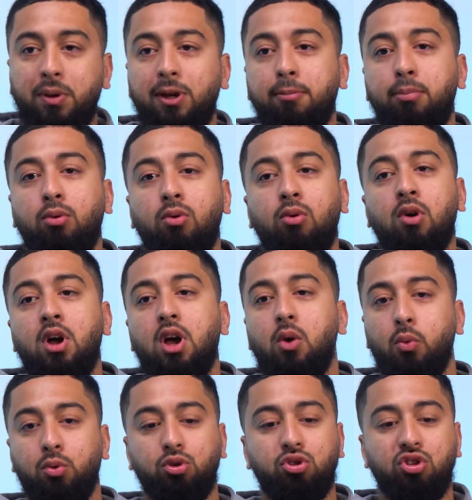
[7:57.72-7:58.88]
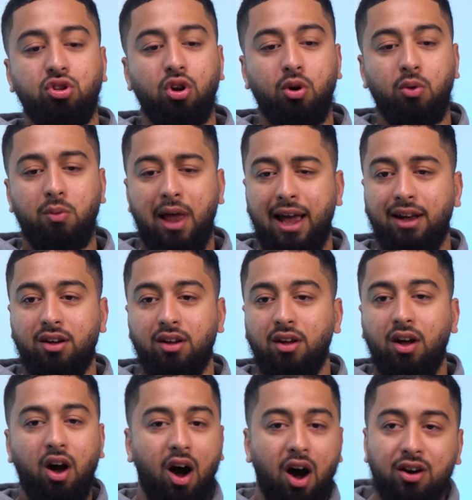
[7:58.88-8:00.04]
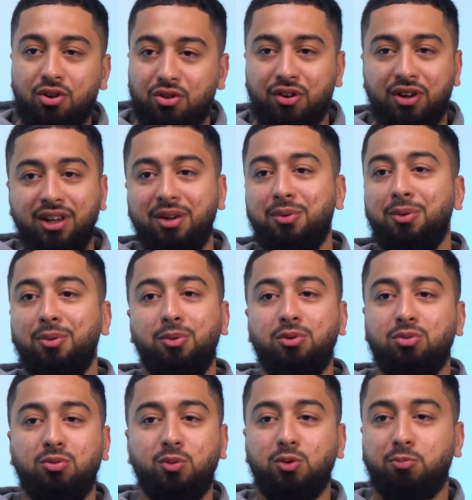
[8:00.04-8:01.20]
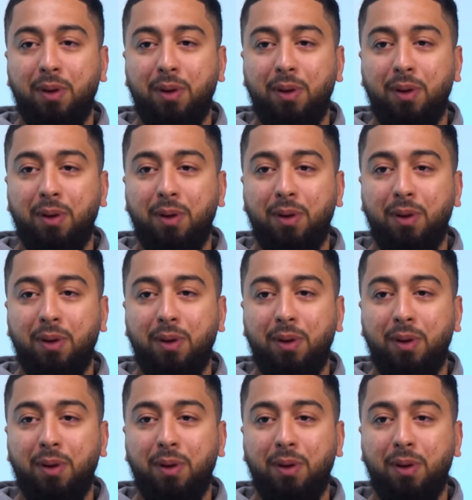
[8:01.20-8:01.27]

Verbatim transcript: people. We was, you know, like hungry. We, we was, we was